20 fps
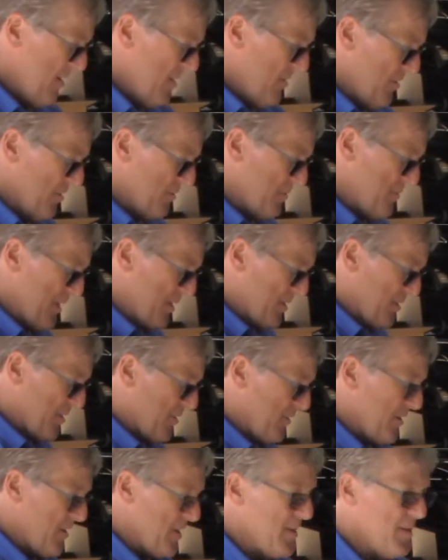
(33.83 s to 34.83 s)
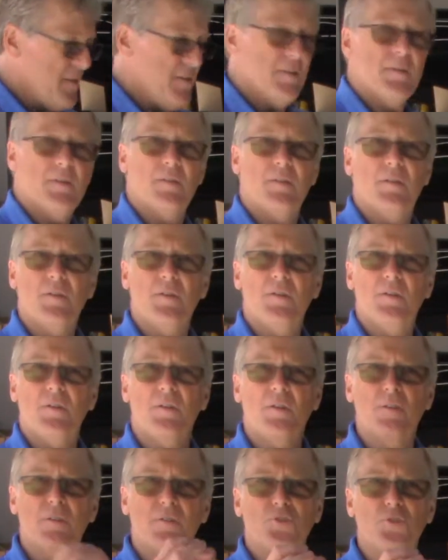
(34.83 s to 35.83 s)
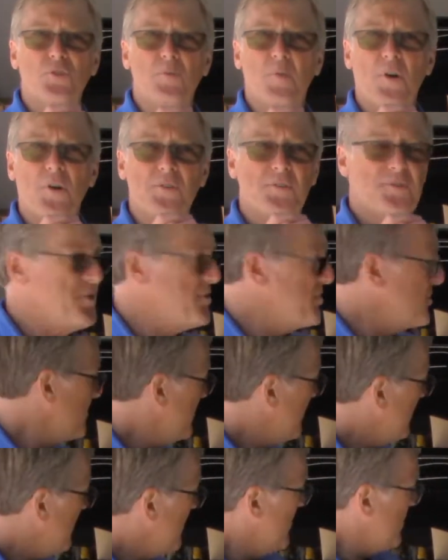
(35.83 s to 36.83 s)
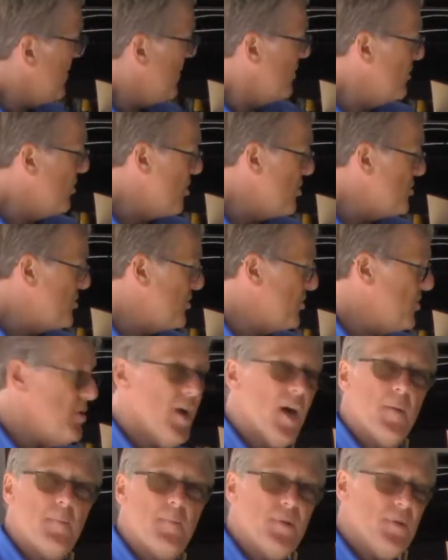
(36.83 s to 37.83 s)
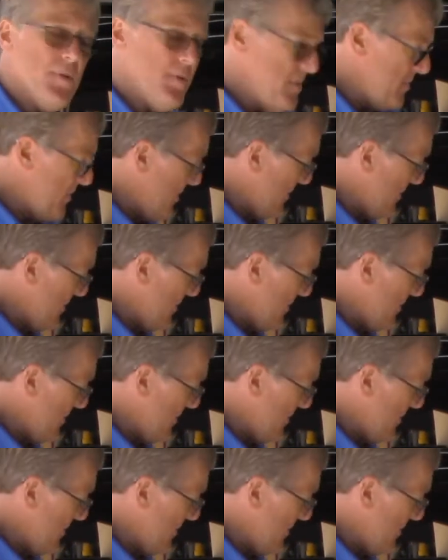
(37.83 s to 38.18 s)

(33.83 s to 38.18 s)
There's basically 2 bolts, a larger upper,